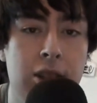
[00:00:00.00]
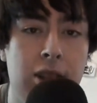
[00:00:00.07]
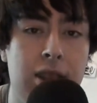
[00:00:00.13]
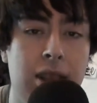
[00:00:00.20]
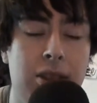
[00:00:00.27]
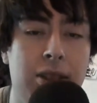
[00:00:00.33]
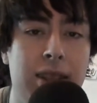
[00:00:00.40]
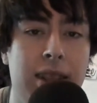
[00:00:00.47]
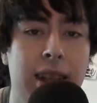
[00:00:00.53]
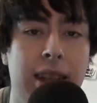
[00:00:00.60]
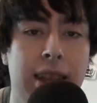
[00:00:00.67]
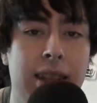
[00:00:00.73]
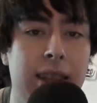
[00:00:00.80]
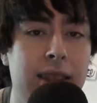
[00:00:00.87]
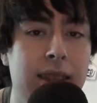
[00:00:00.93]
Just
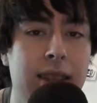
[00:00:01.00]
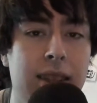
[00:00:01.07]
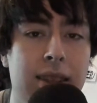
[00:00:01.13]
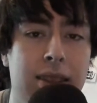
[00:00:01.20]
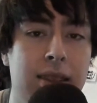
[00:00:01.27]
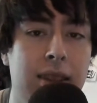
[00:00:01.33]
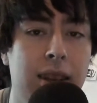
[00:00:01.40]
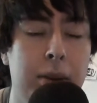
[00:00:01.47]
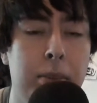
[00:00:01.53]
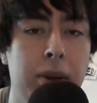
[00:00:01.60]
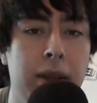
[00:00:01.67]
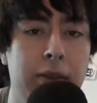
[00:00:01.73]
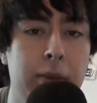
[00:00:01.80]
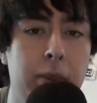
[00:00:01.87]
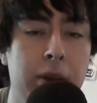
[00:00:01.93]
understand that this is
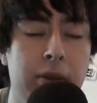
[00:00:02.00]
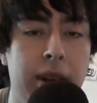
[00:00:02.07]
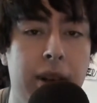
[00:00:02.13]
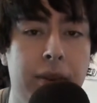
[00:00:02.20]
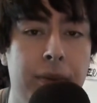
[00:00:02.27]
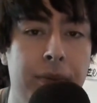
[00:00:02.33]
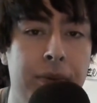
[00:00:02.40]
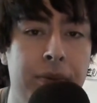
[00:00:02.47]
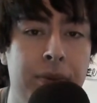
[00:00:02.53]
unbelievably rare.